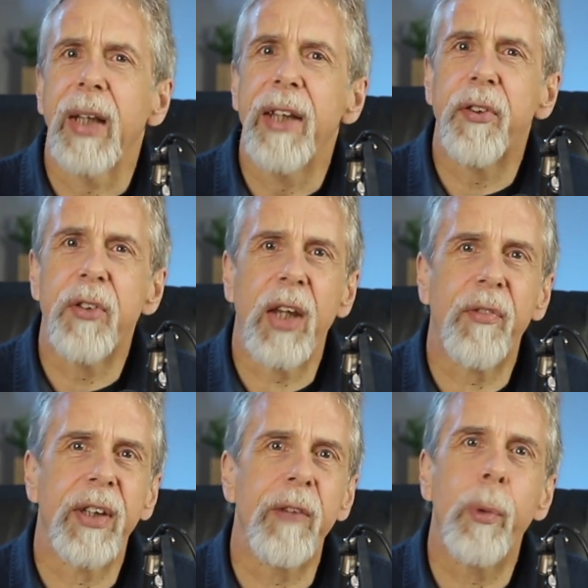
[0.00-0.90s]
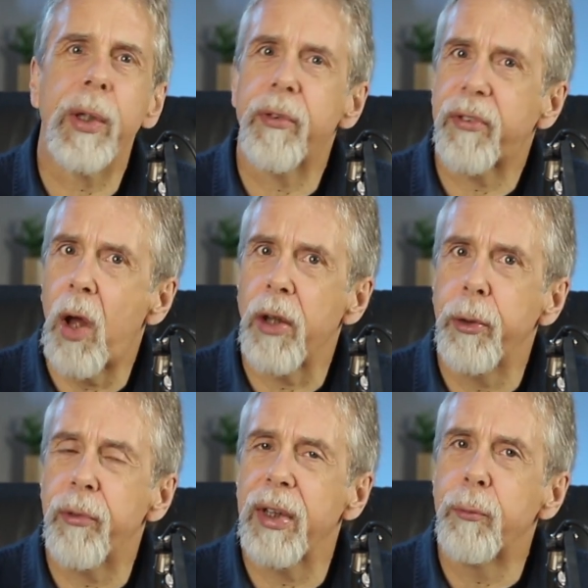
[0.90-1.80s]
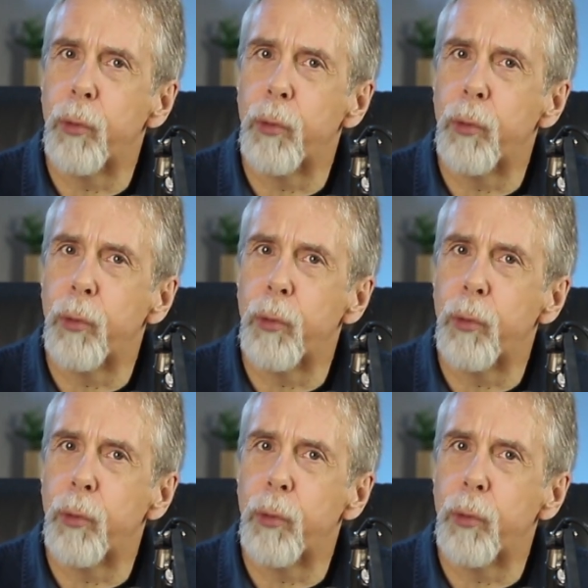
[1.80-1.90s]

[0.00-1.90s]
It suggests that if we could start using